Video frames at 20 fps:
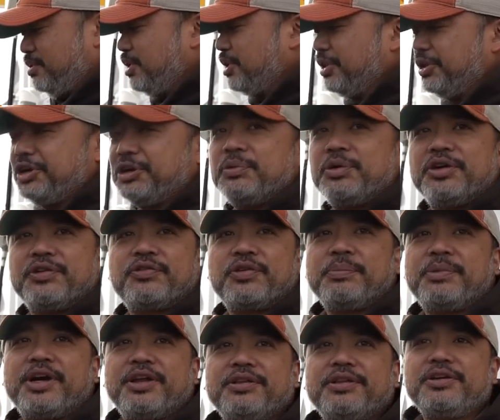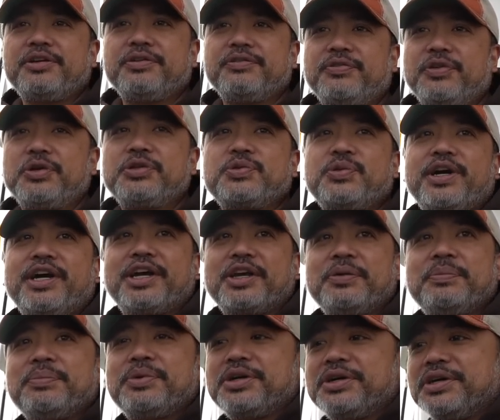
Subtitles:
a little one for my little Volkswagen, but,